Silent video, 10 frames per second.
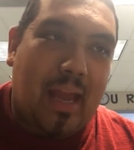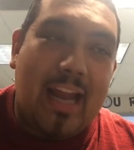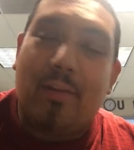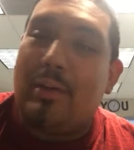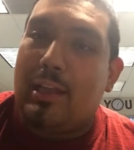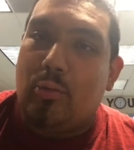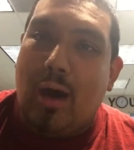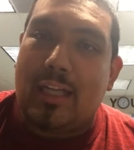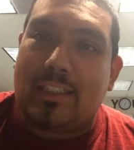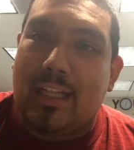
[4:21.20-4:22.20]
didn't really
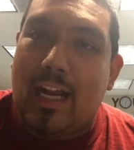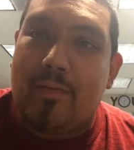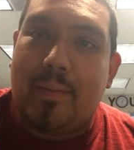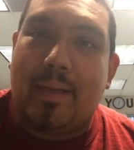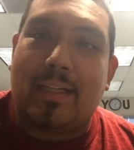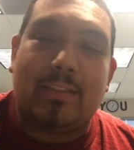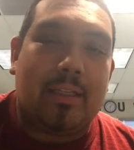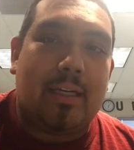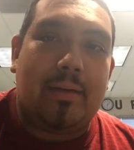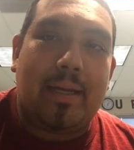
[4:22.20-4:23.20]
watch a lot of it because
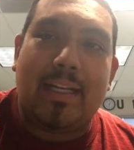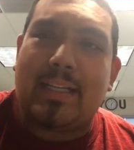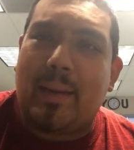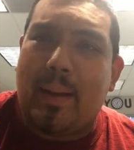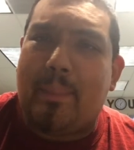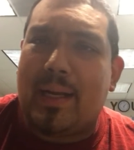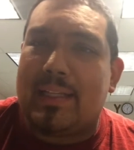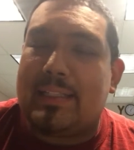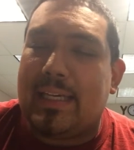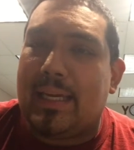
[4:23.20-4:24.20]
anytime I pick
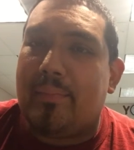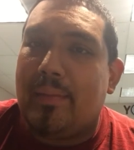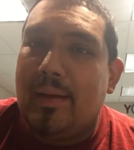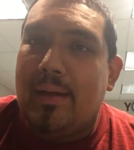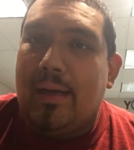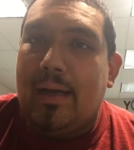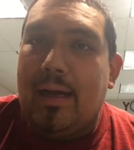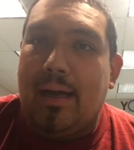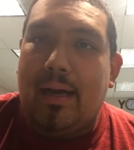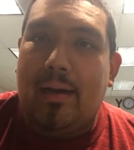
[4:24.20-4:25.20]
a team,
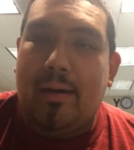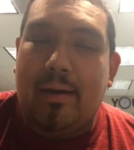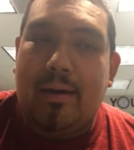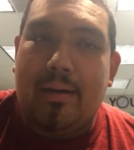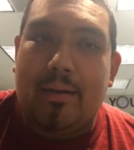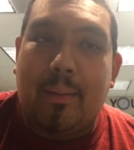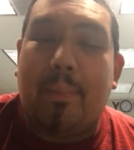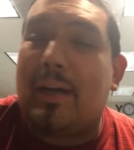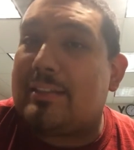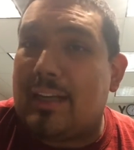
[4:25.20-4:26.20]
the
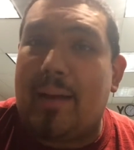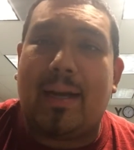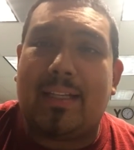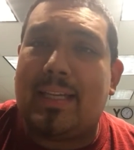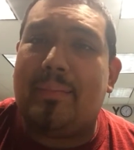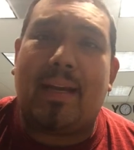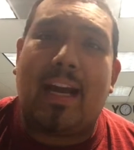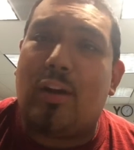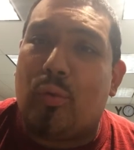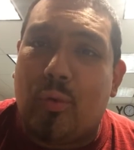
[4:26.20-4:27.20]
Bucks are not my team. Like,
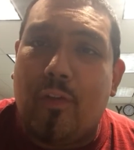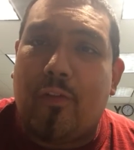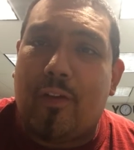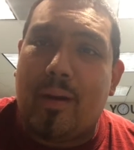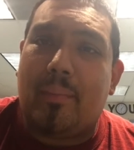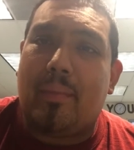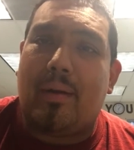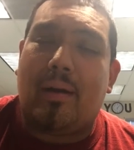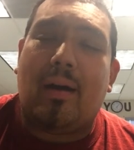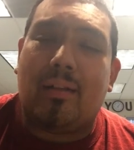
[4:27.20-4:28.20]
I don't root for them
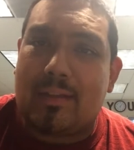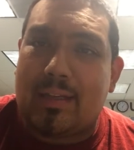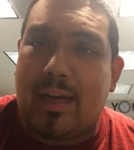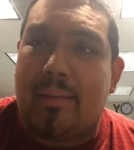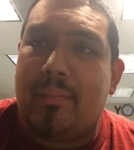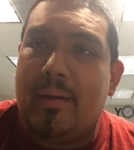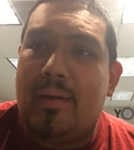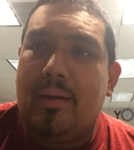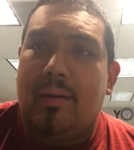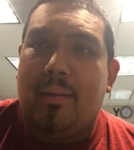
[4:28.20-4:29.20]
all the time,
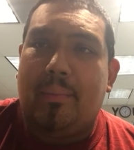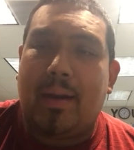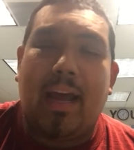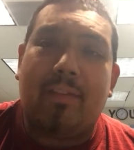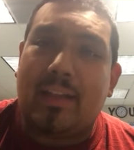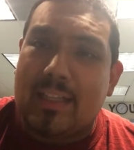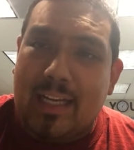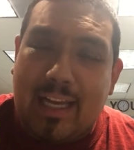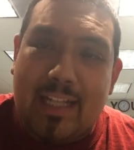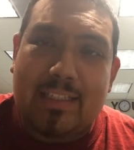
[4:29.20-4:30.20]
but I have nothing
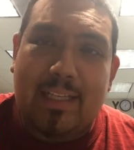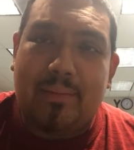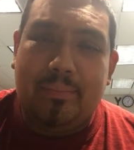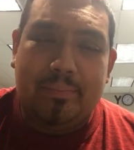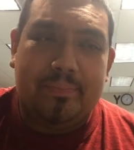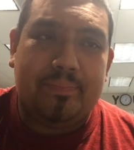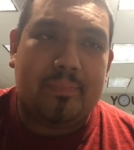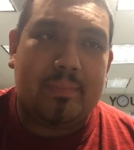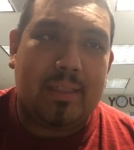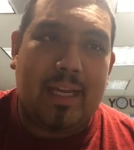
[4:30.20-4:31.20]
against them.
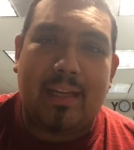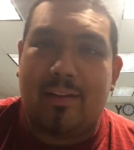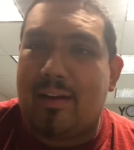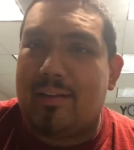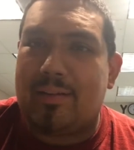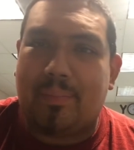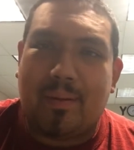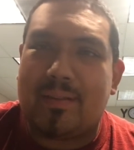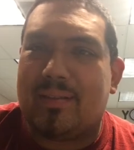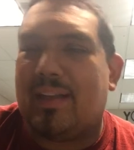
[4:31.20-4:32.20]
Like, you know, I have no
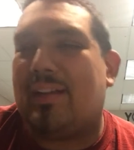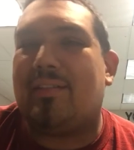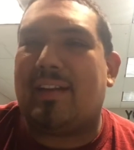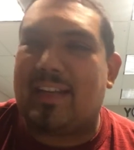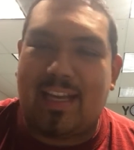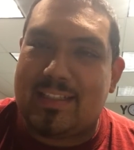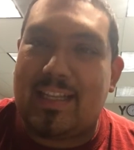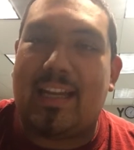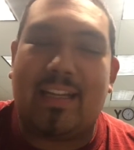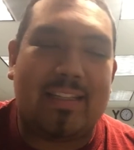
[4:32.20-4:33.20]
personal, like, oh, I can't
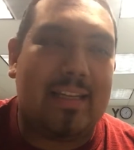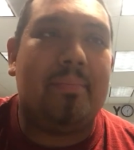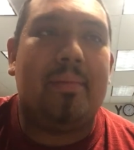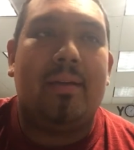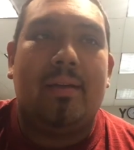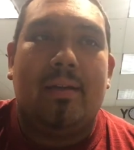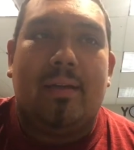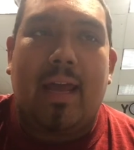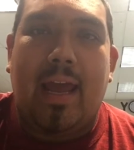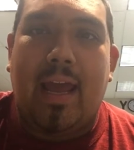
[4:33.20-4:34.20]
stand that team.
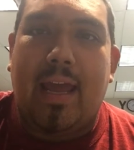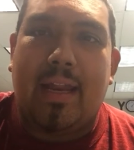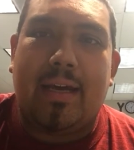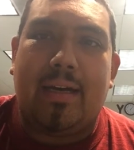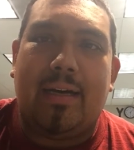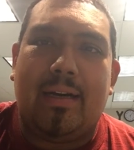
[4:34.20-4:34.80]
And